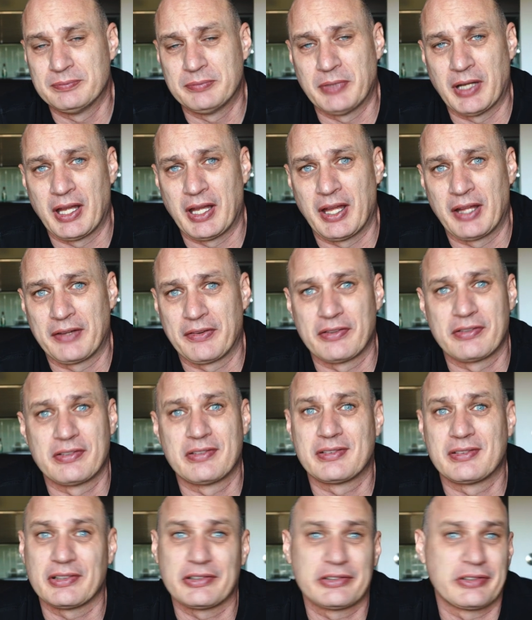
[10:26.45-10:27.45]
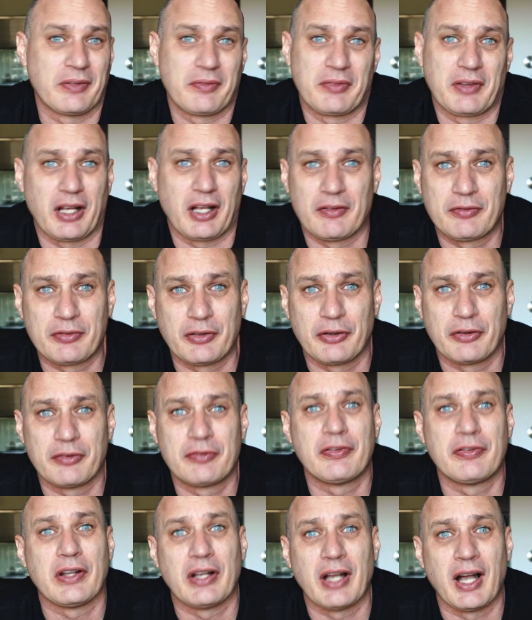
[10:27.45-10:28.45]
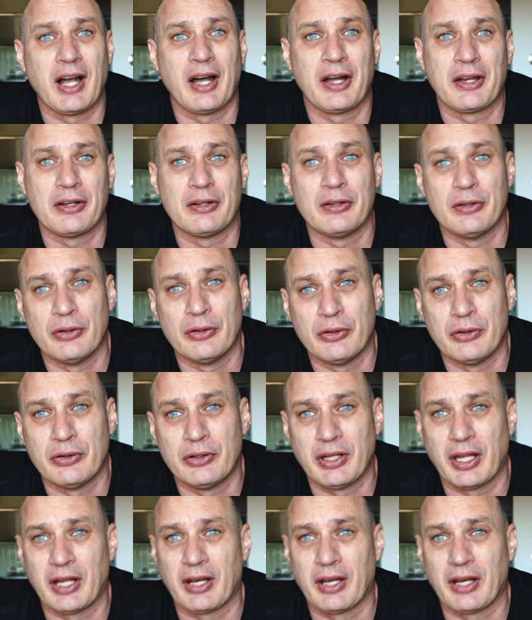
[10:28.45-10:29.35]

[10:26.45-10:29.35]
but this is still something I've got to figure out and learn,